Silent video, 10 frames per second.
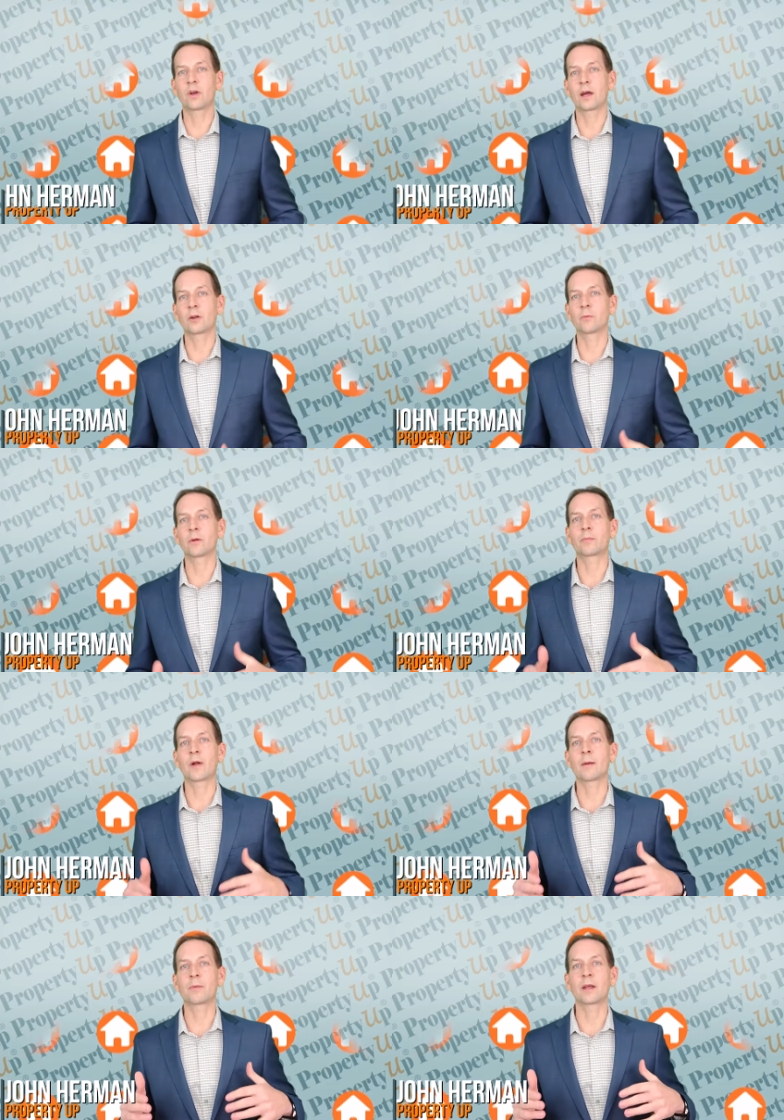John Herman of
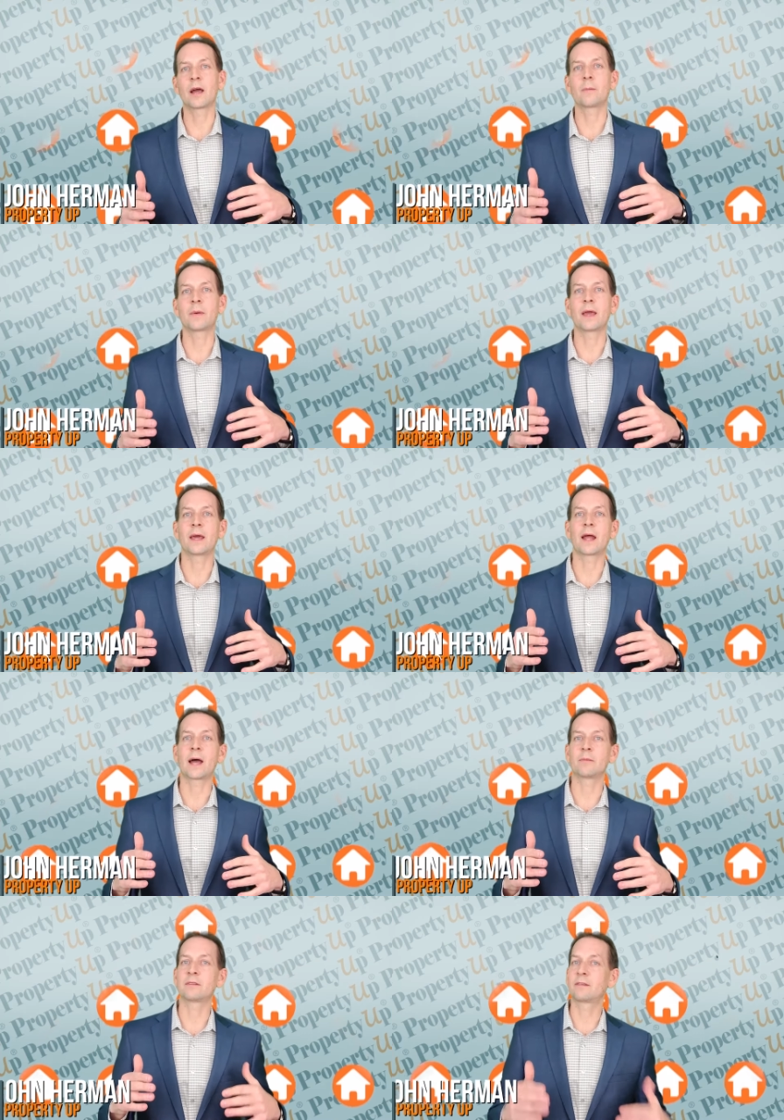Property Up, and
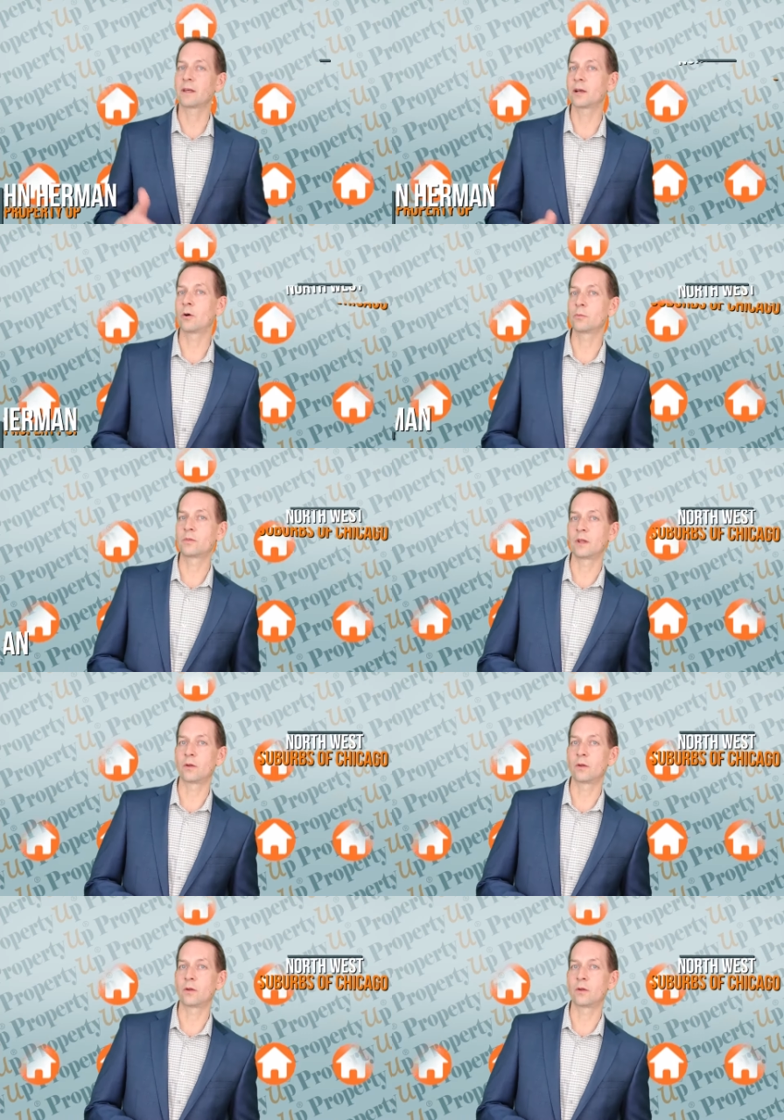I've been selling homes in